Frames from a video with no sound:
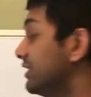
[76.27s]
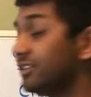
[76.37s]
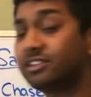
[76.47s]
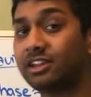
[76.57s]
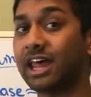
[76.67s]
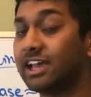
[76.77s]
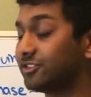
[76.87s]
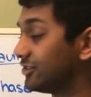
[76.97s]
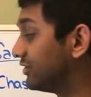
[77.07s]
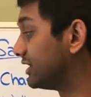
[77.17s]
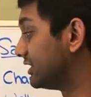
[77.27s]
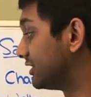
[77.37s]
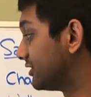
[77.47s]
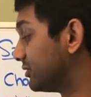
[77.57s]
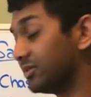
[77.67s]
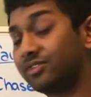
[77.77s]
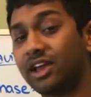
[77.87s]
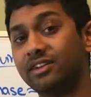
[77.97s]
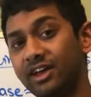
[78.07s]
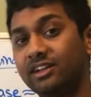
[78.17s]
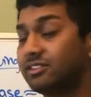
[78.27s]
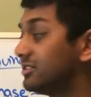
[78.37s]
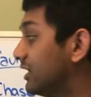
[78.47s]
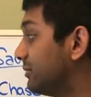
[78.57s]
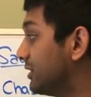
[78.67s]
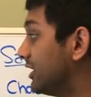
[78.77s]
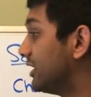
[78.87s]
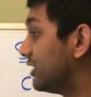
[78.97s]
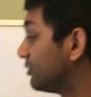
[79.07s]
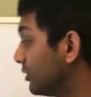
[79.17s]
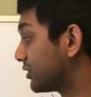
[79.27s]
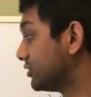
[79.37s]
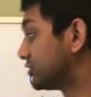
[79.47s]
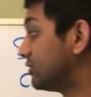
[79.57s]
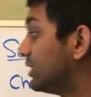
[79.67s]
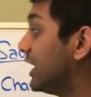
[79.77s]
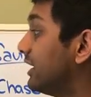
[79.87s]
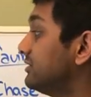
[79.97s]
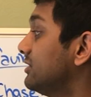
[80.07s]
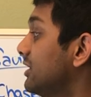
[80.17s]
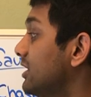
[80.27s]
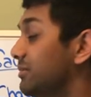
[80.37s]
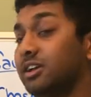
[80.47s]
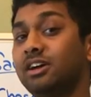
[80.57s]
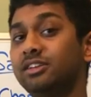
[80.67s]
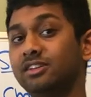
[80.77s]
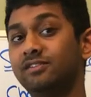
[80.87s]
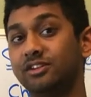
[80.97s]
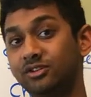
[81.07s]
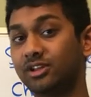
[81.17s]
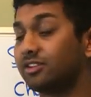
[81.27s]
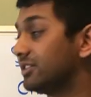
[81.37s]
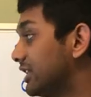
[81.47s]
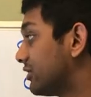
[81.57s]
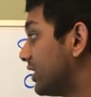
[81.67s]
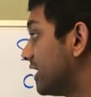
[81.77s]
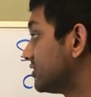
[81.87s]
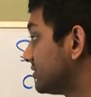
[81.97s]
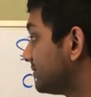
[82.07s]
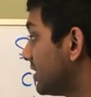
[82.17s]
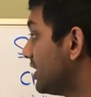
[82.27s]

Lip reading: This is the last 13 years and we've kind of had some roller coaster rides because of the 2008 crash.